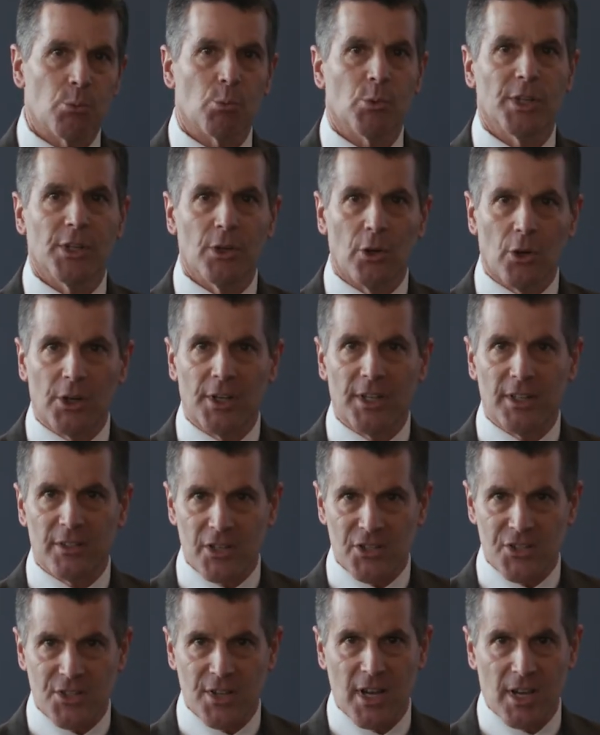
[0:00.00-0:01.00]
regarding the
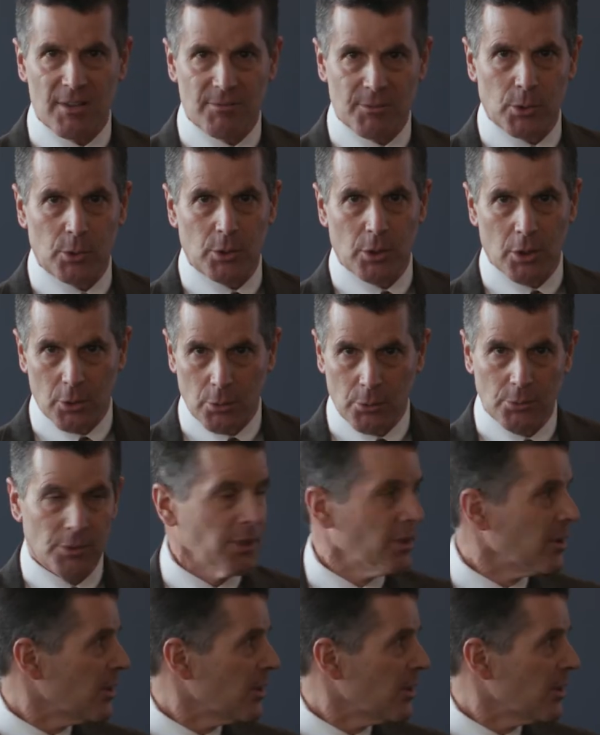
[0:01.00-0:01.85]
Stafford loan.